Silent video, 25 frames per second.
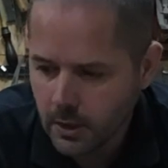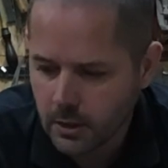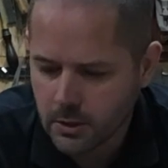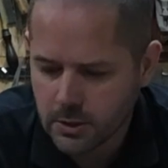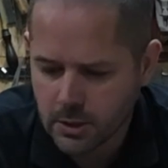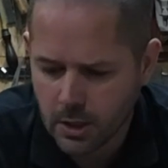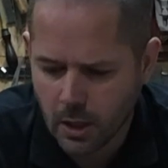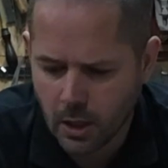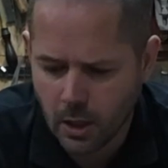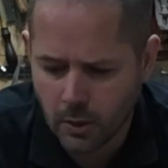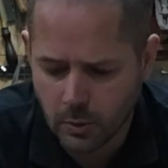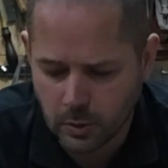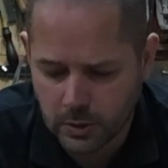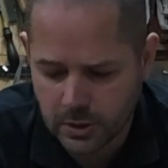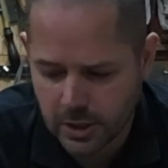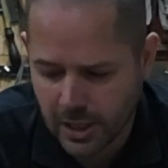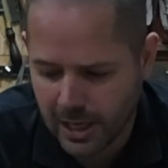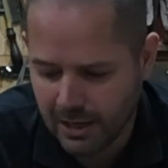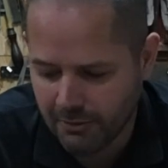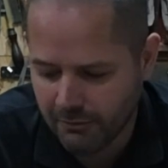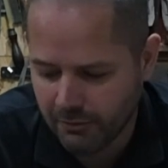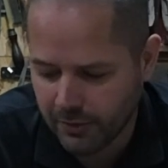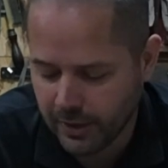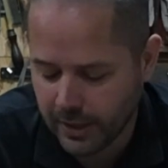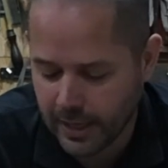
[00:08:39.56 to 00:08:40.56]
So hold
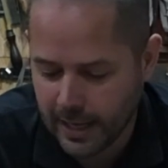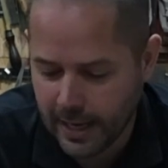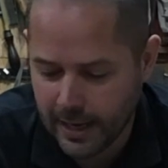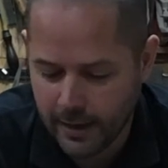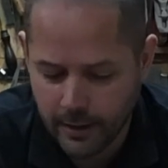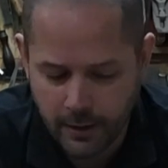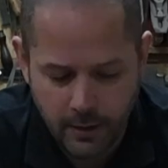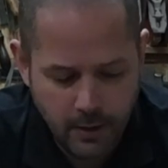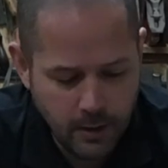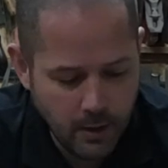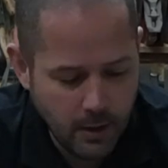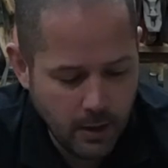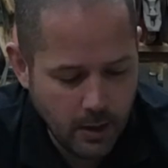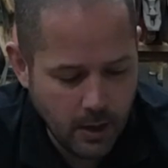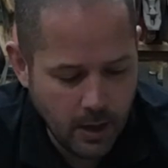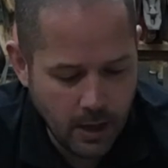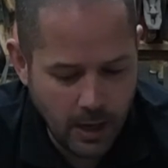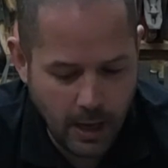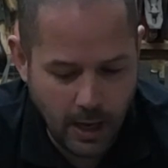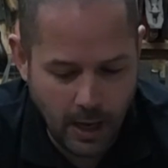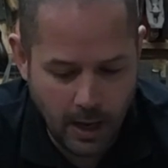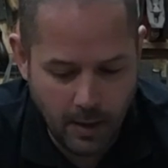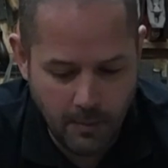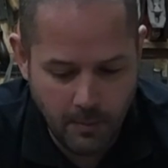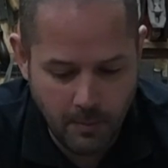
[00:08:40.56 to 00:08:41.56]
tight for that.
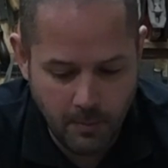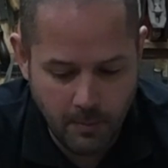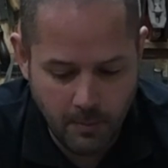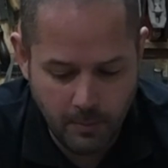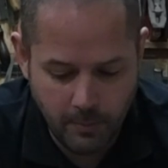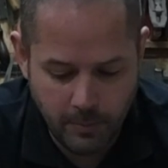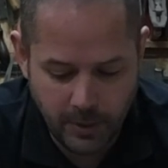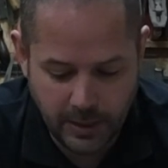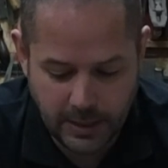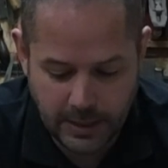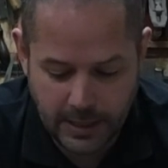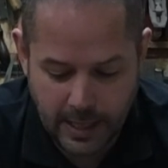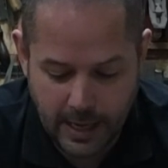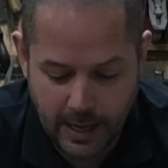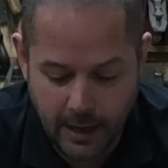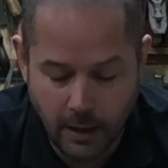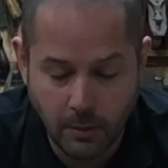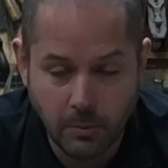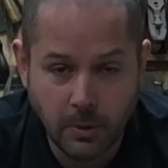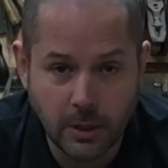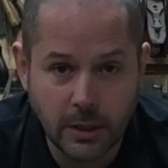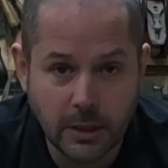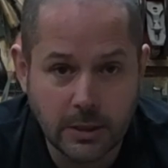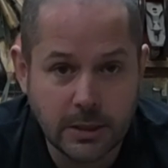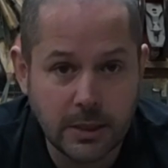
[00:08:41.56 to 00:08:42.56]
But yeah,
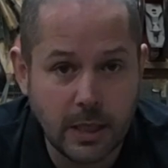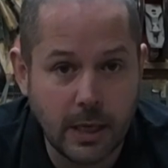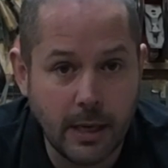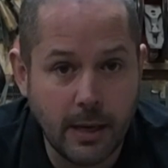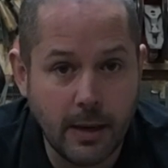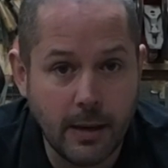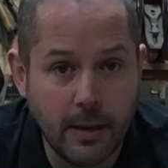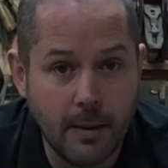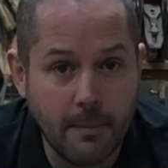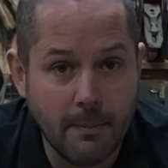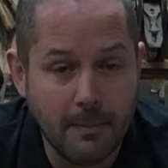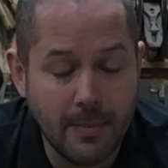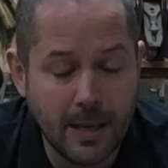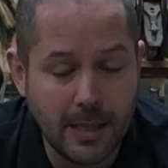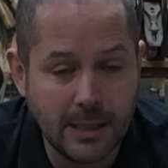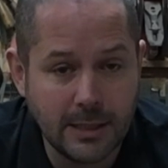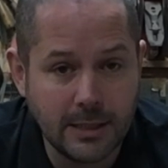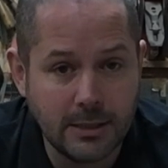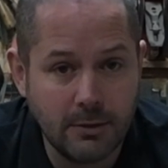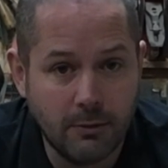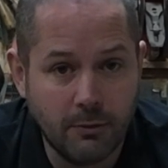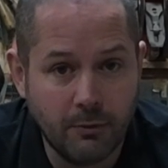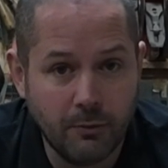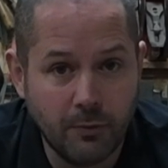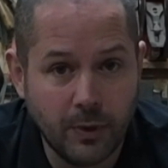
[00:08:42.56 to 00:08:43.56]
I'm going to say a
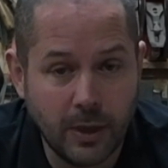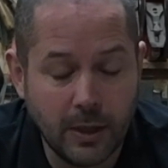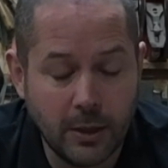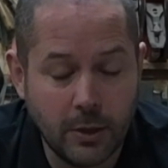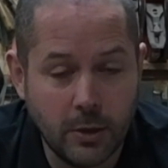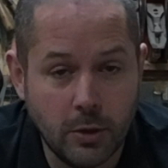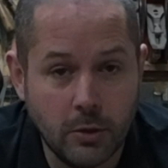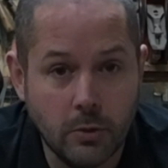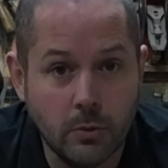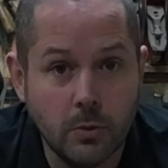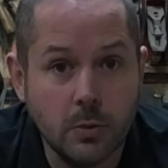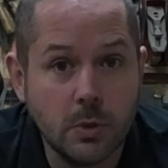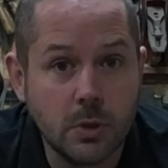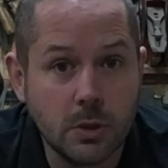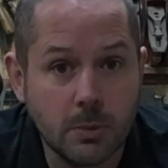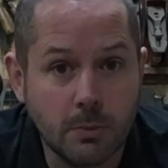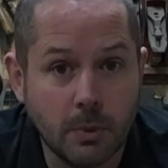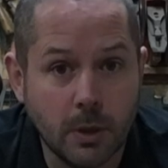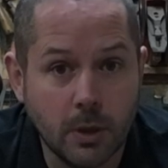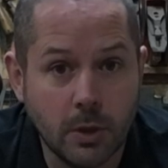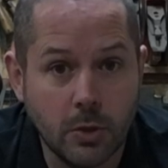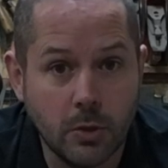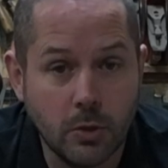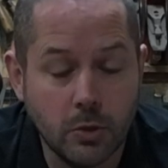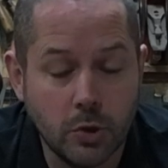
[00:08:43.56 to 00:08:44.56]
massive thank you to
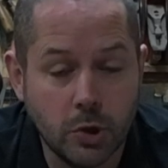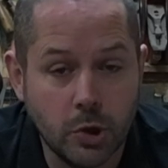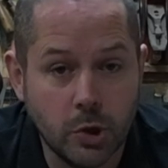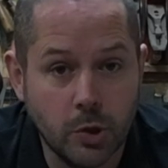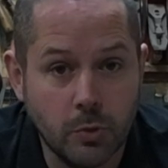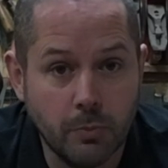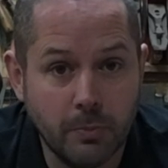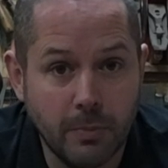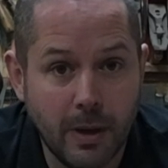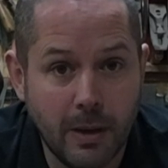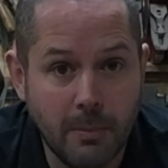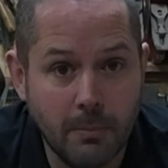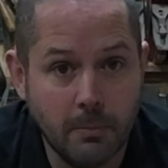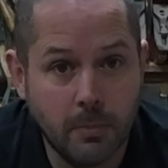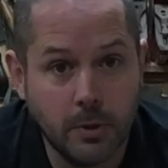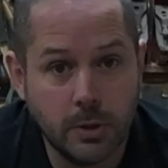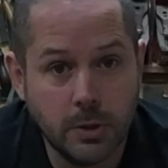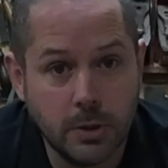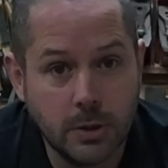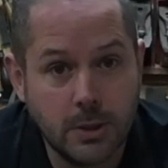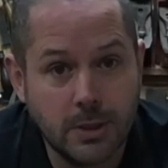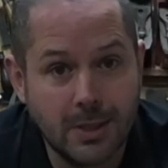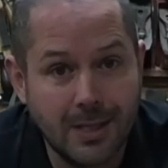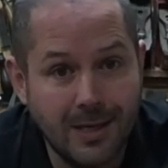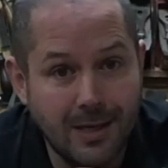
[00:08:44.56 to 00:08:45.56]
my YouTube
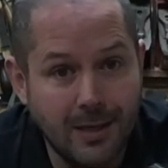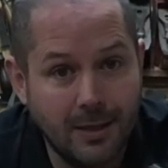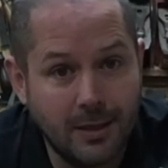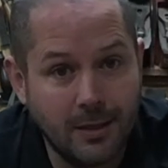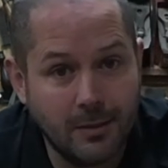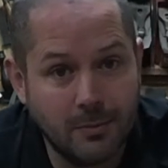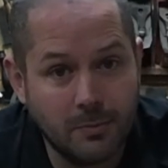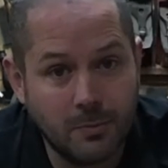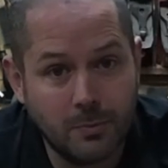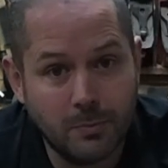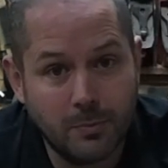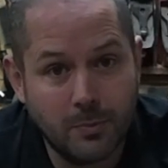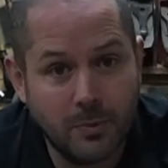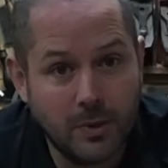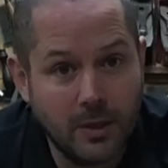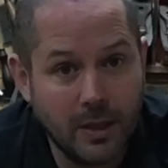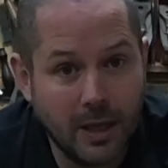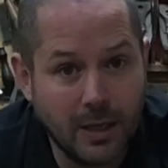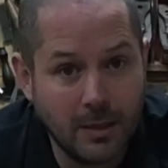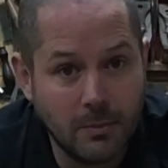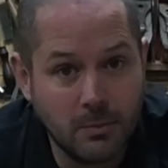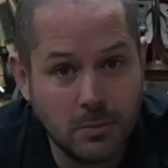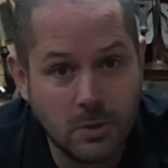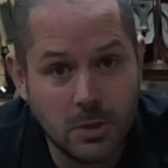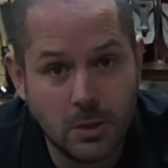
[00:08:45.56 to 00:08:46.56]
members. They're the
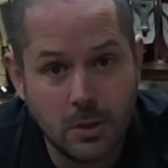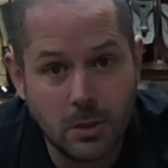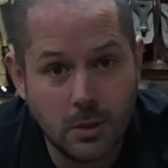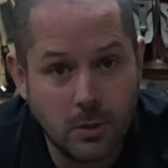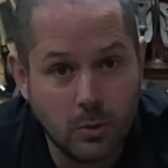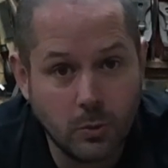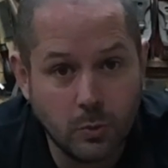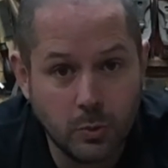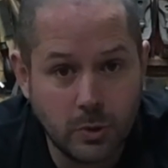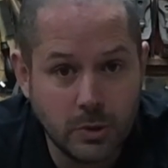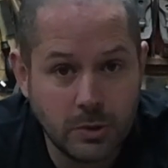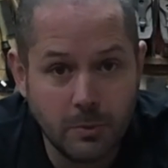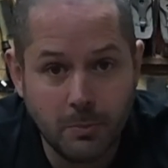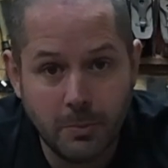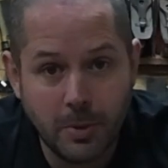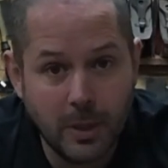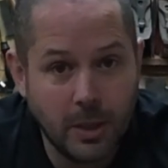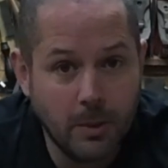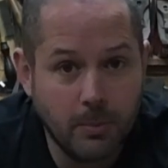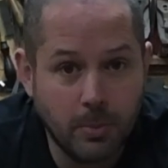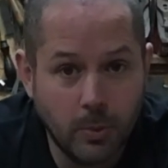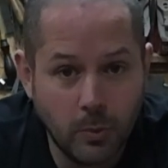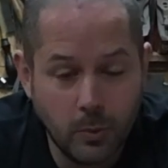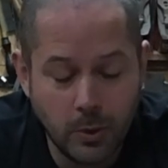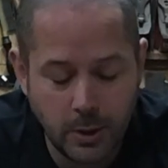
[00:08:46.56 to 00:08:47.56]
names of the awesome
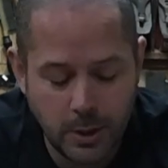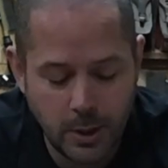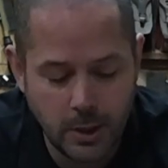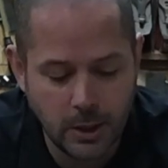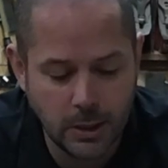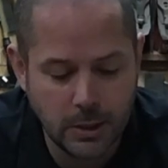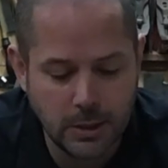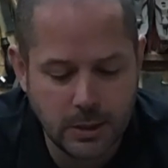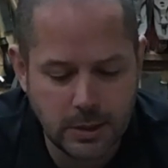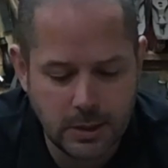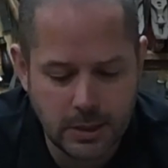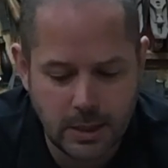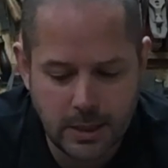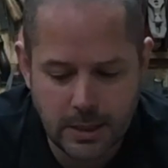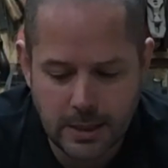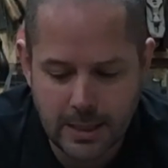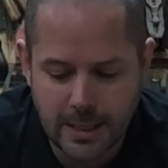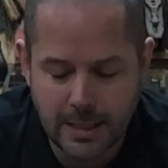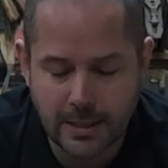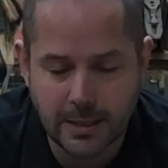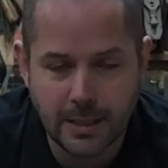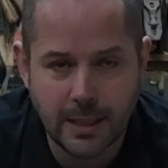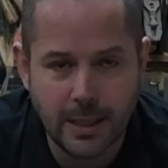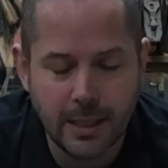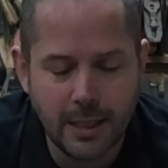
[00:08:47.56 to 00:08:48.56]
people that you can see
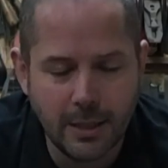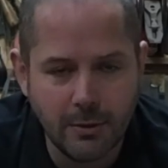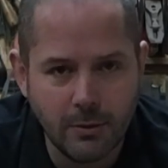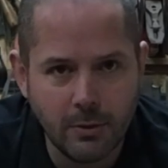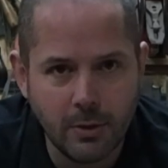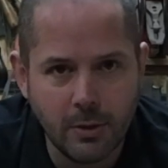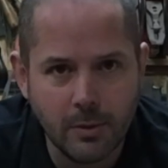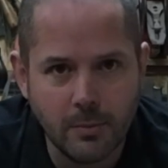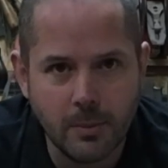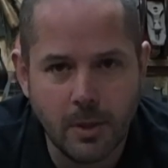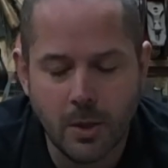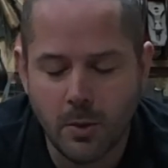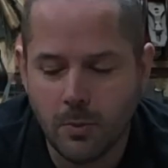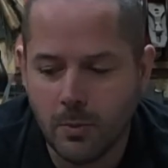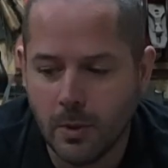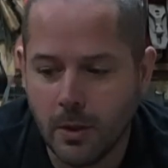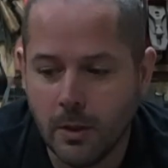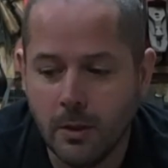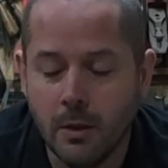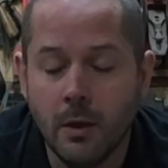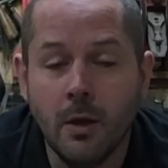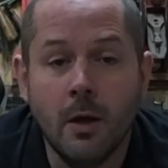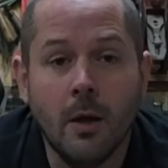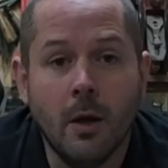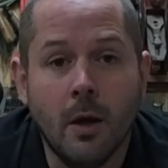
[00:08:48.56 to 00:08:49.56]
down here at the
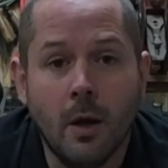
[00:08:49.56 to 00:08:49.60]
moment.